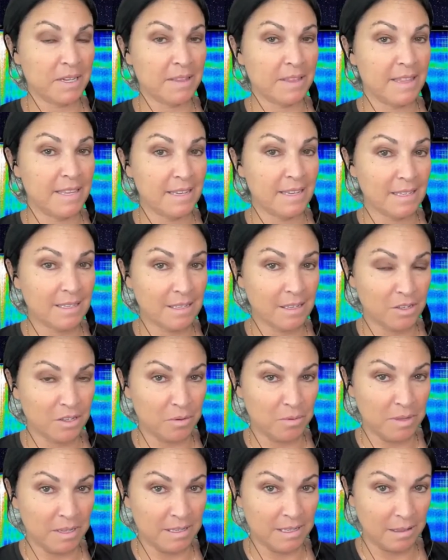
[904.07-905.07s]

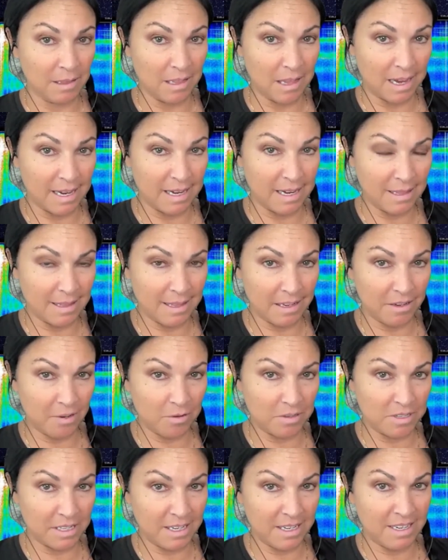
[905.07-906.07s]
this light that you're
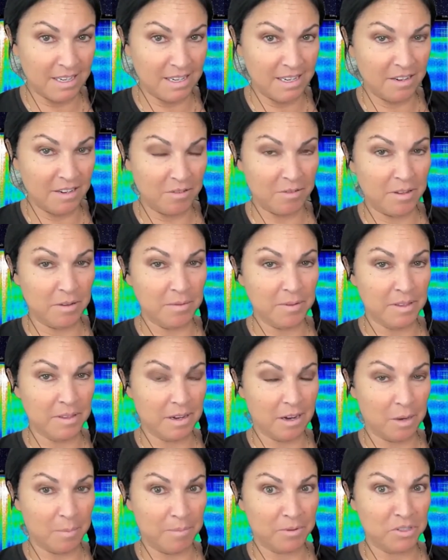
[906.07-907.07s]
seeing in here, though, in
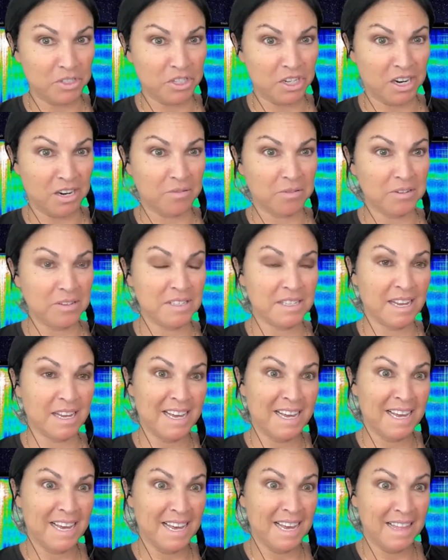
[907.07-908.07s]
the upper chakras,
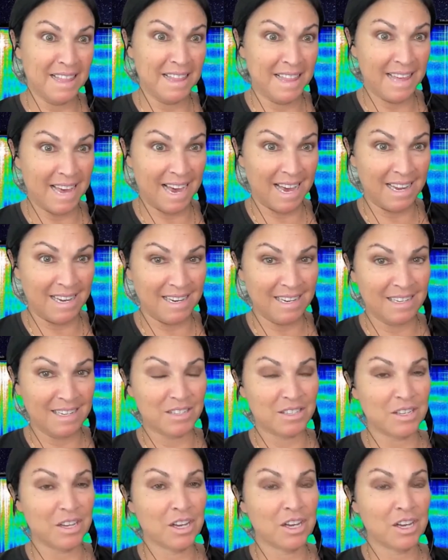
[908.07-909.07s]
that
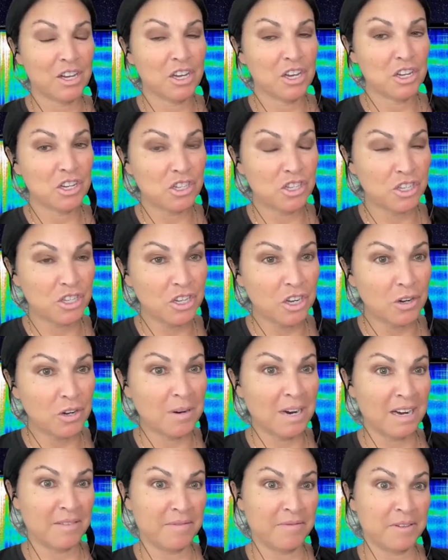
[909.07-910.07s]
is so
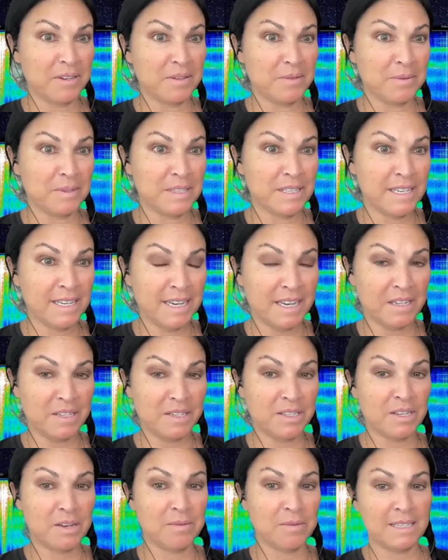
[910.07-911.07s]
high frequency and
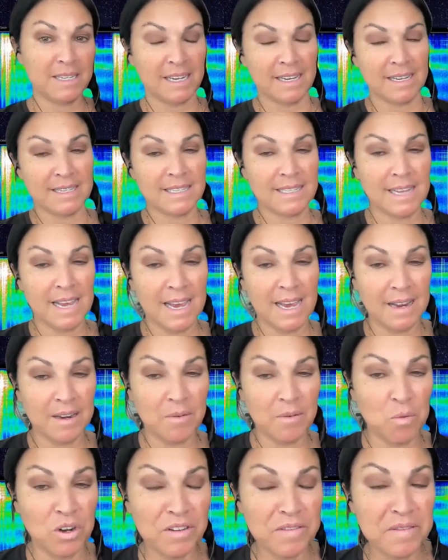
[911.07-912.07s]
so intense. And
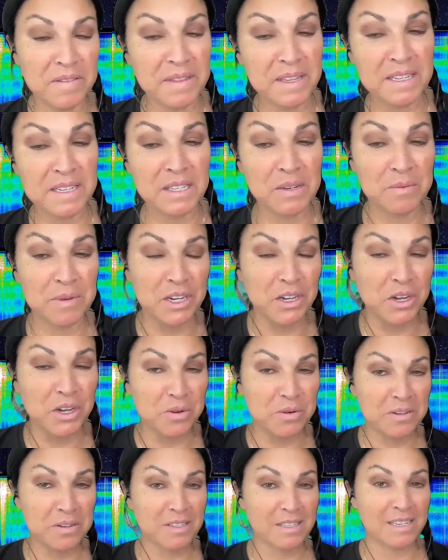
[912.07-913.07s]
one of the things that we
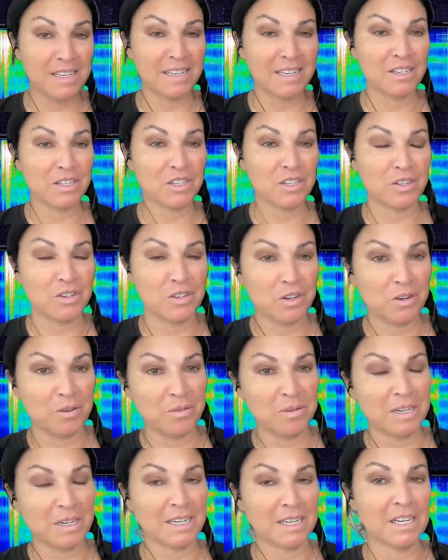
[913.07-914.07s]
noticed in
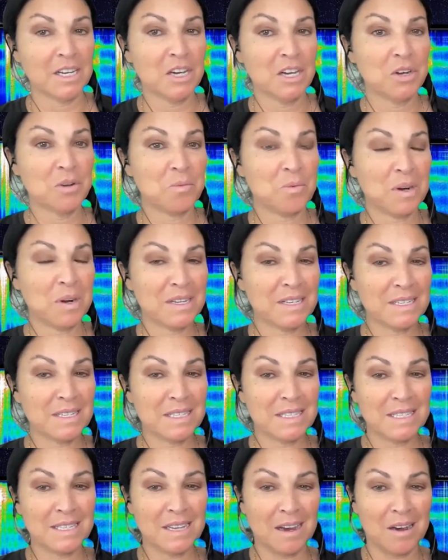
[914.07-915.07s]
Sedona
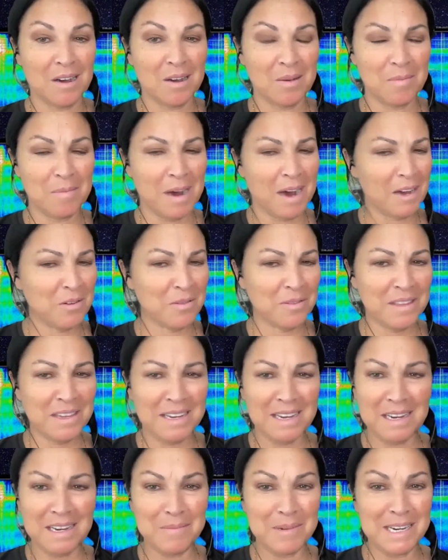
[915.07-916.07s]
was, I don't think
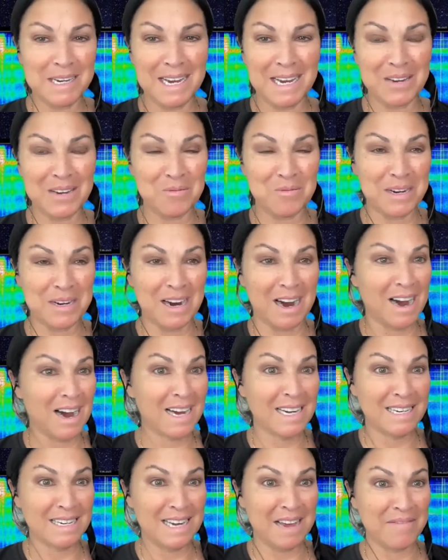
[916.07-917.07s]
anybody I
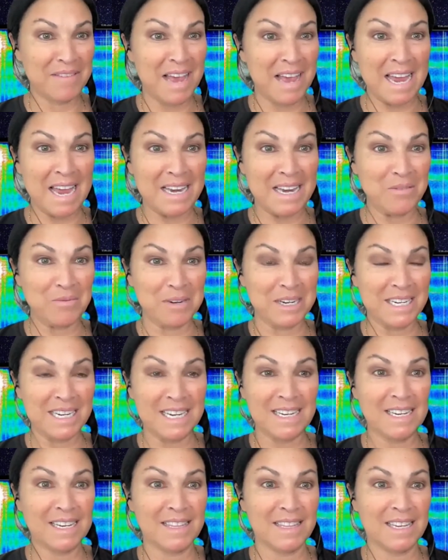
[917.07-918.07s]
didn't have any
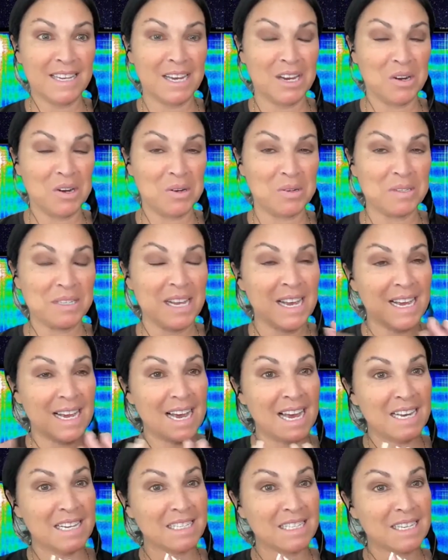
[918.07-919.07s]
ringing in the ears,
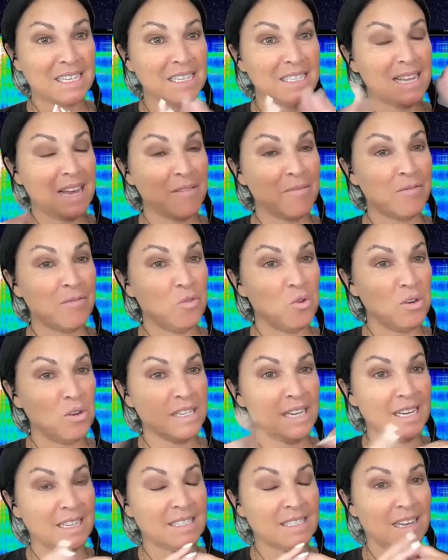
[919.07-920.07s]
and it's because that
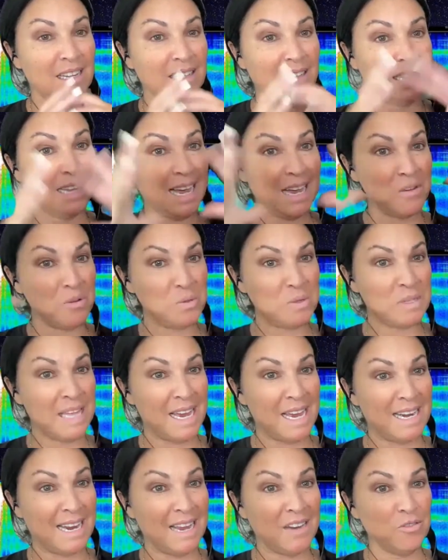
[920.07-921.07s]
vortex allows
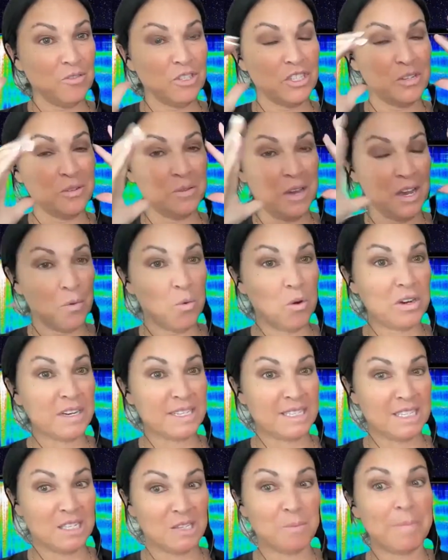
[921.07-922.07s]
that energy. We're
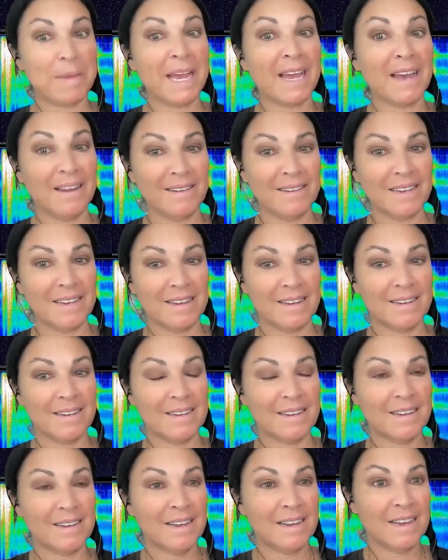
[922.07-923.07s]
expanded,
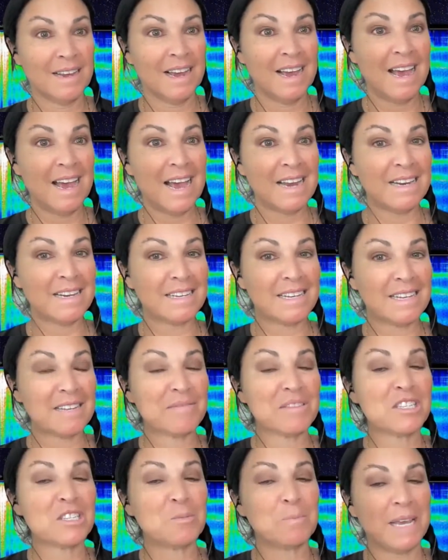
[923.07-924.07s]
and it gives
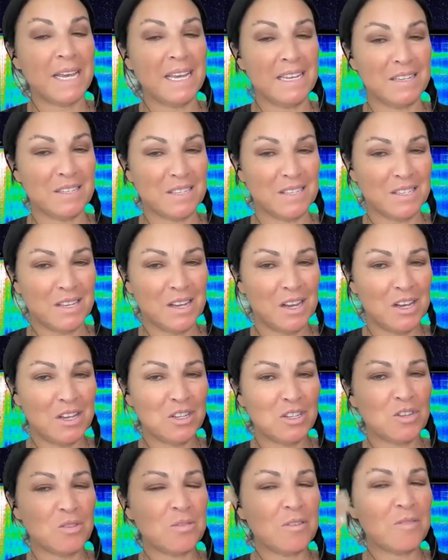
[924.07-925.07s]
space.
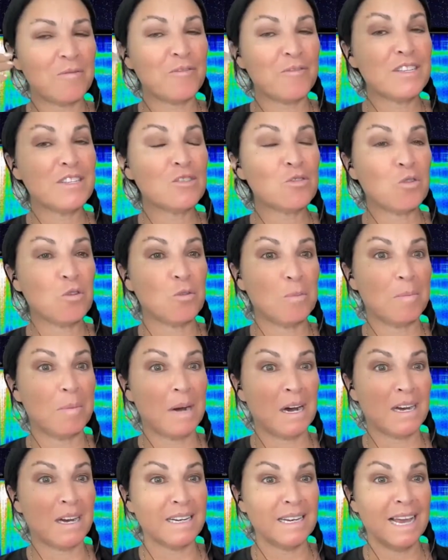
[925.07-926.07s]
So the physical
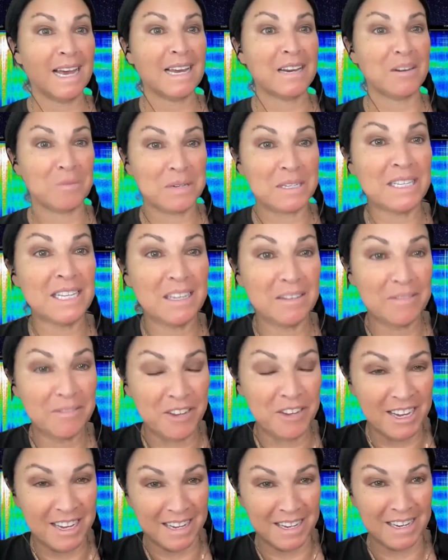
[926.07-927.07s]
body had a
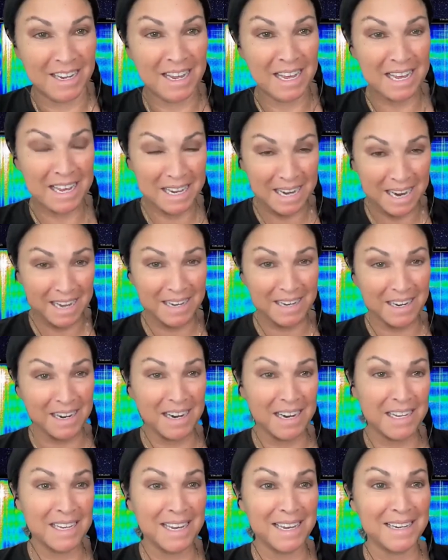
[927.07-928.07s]
relief. It had a
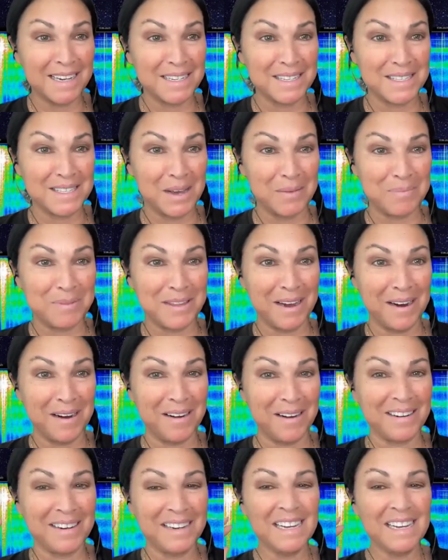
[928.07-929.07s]
hiatus up
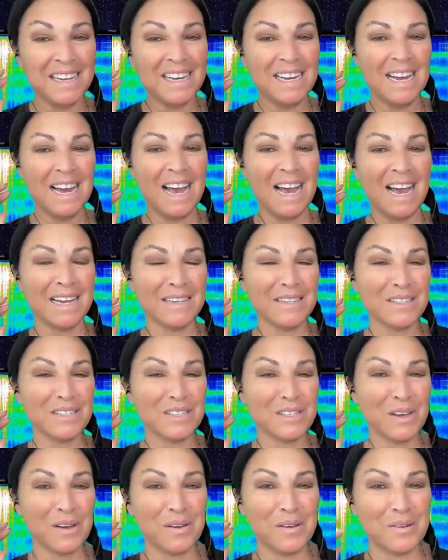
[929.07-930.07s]
there. And
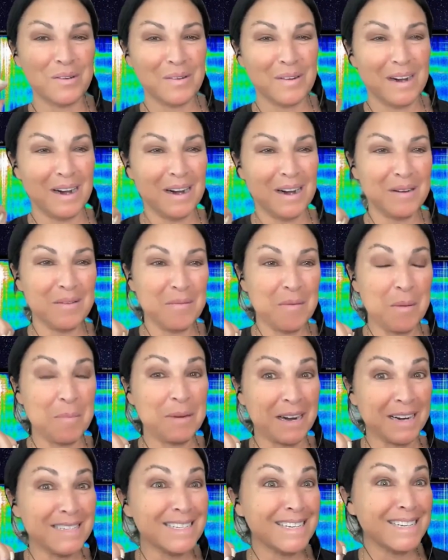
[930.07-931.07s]
so, but
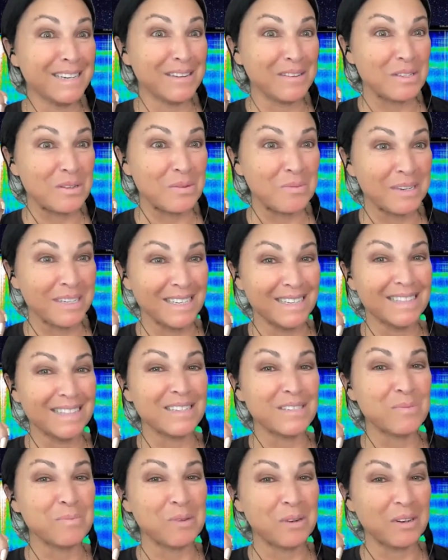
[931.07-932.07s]
I did hear
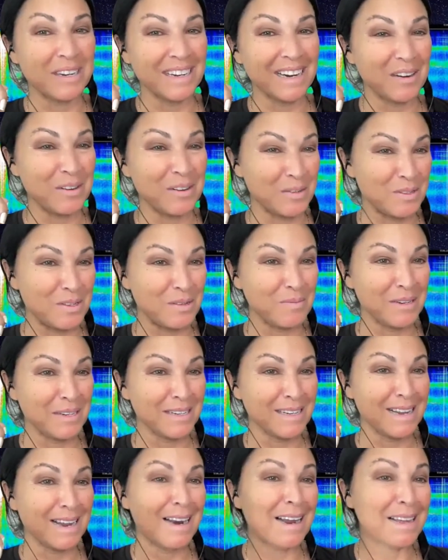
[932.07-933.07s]
this morning, I heard some ringing,
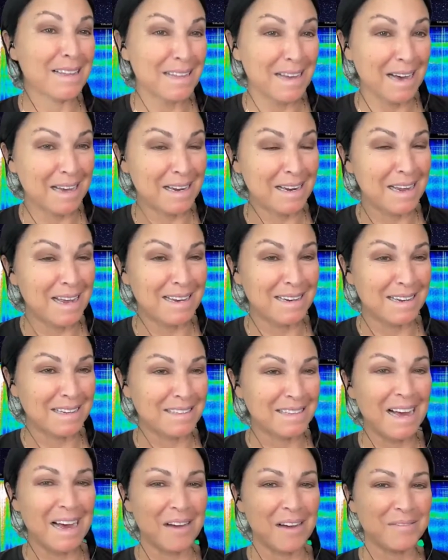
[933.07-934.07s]
and I
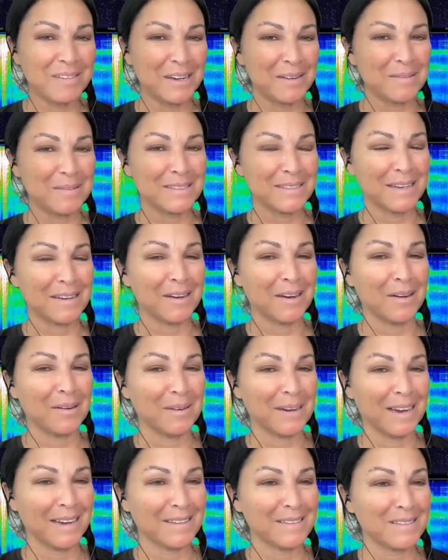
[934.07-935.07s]
laughed. I was like,
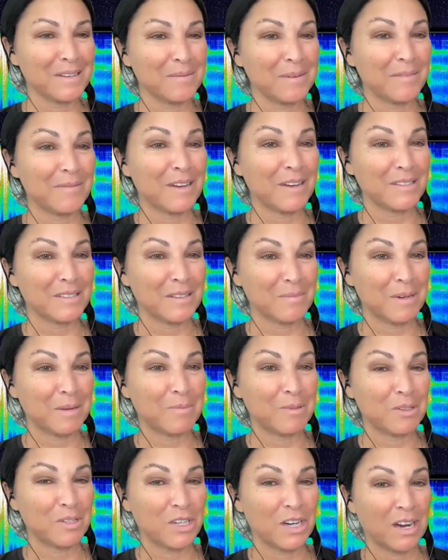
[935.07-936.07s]
okay, so we've got some
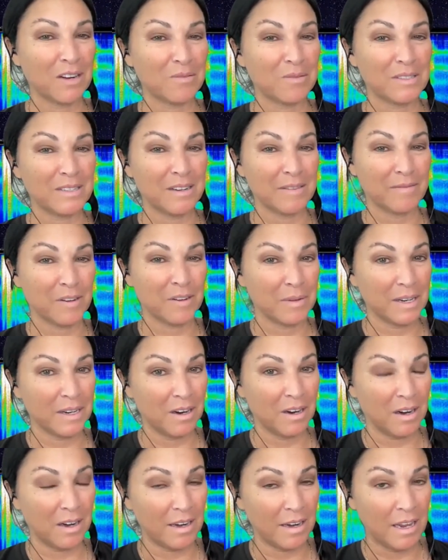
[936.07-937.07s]
upper chakra stuff going
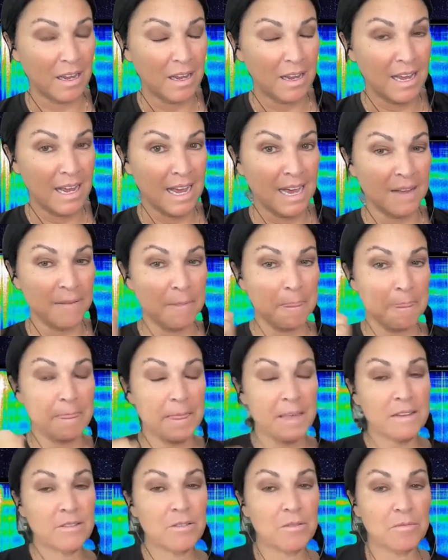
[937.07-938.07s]
on. And
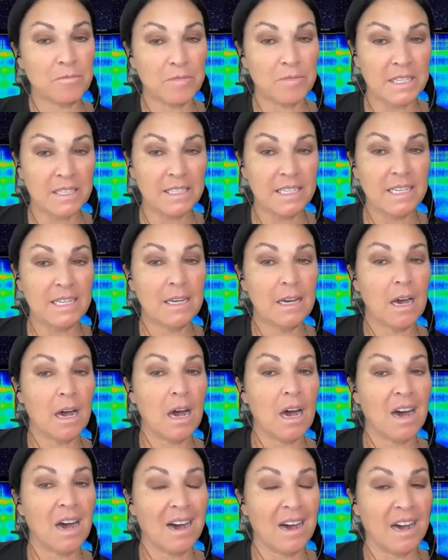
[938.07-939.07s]
these are really
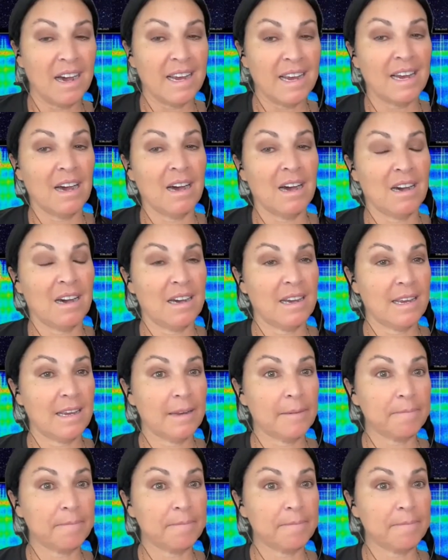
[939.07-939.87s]
high